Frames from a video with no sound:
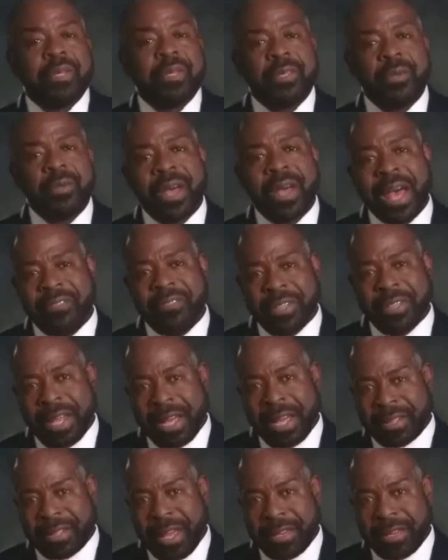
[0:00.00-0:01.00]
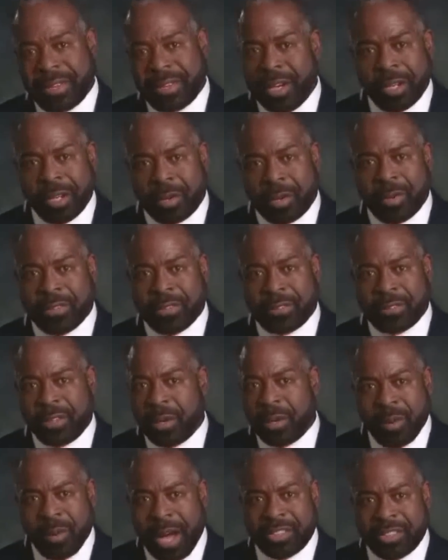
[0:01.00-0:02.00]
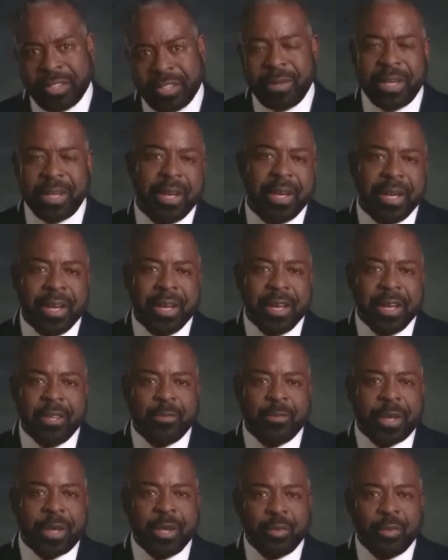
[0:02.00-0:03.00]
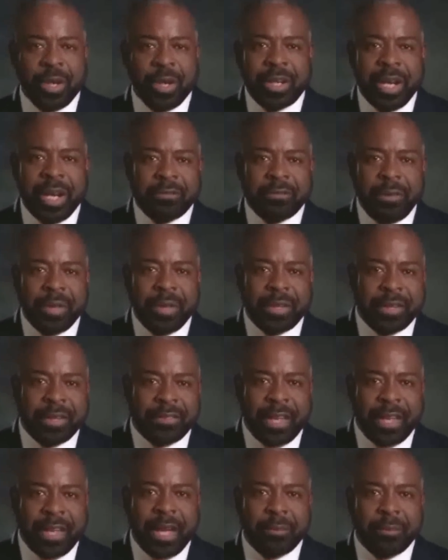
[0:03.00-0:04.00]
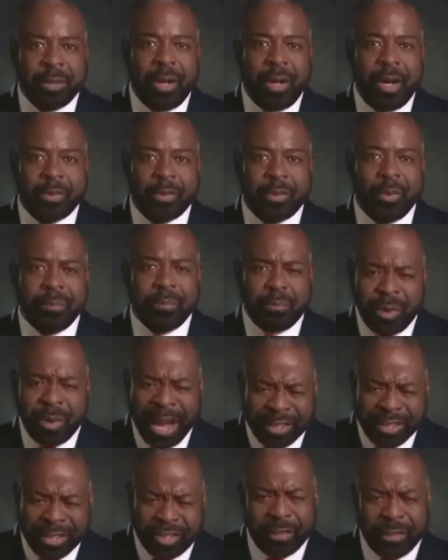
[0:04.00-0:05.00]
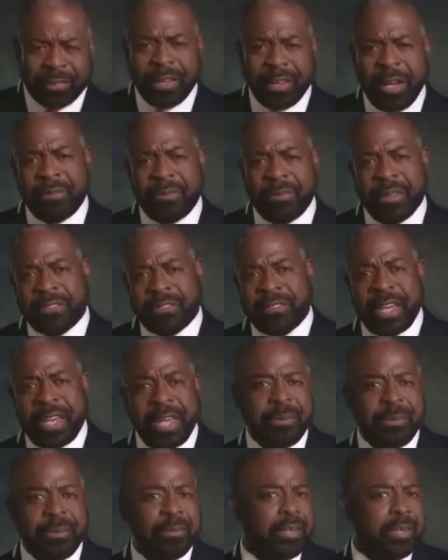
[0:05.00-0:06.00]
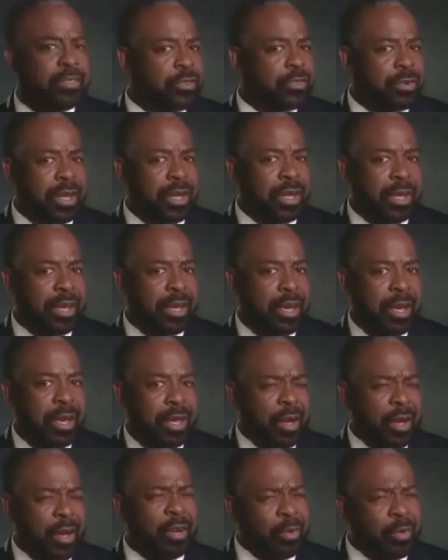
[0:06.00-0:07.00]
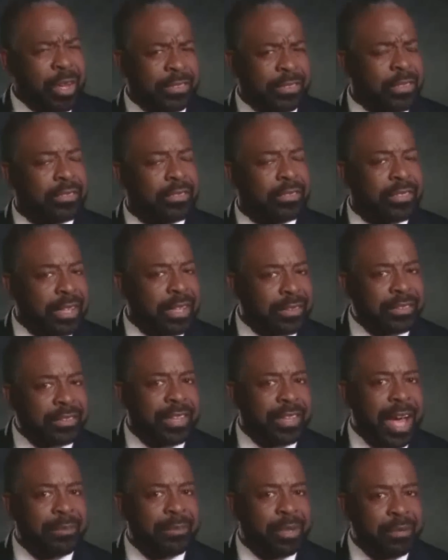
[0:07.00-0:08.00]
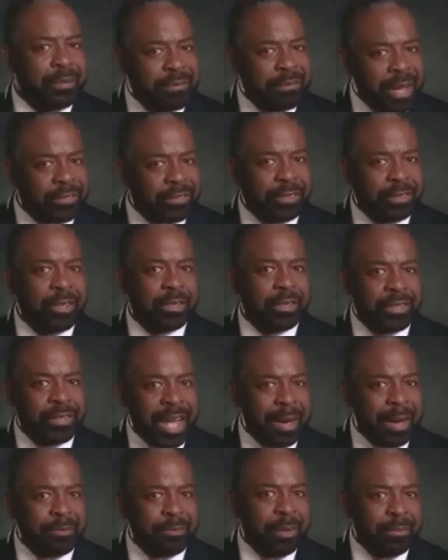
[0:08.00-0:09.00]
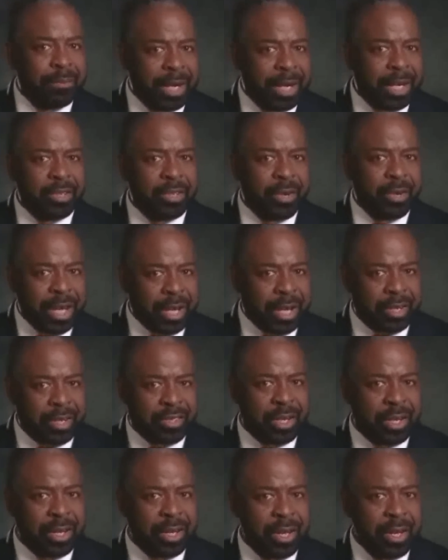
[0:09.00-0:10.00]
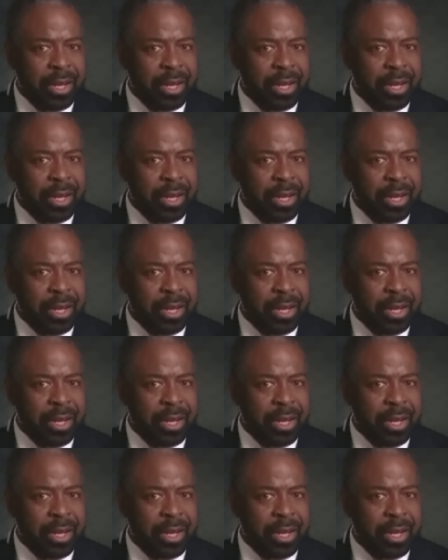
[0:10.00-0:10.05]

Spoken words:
You have it like that. The only reason you're watching me is because we're cut from the same cloth. We're branches of the same tree. The only reason you take the time to invest in your time, your money, and your energy